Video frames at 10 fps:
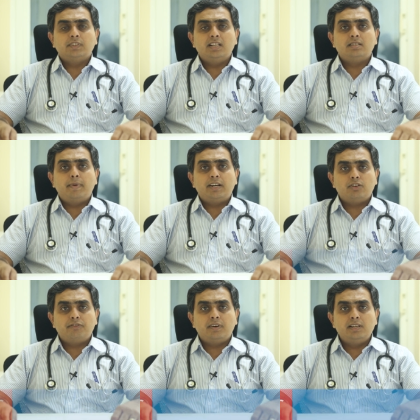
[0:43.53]
It's a
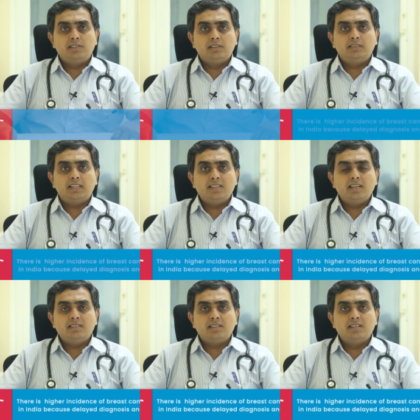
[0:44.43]
matter of concern that
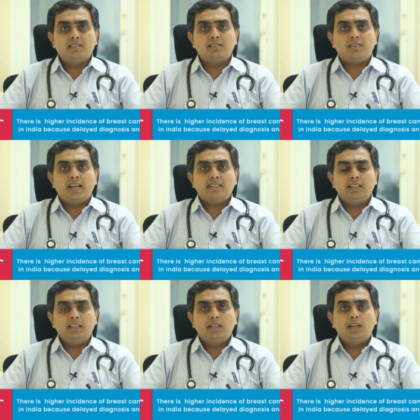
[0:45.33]
the incidence is
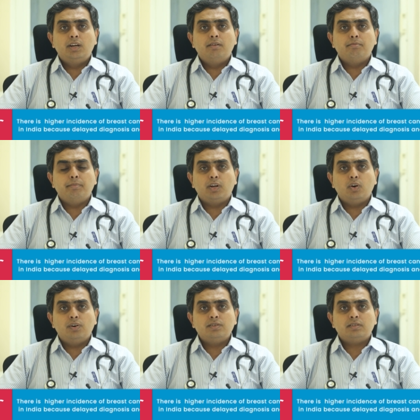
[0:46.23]
rising
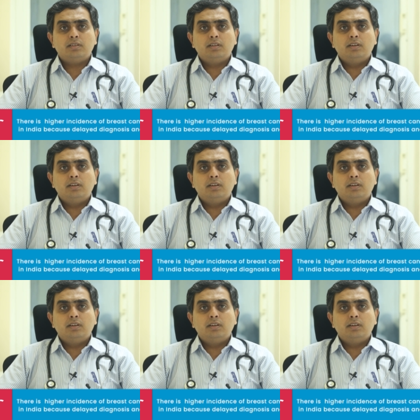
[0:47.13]
because,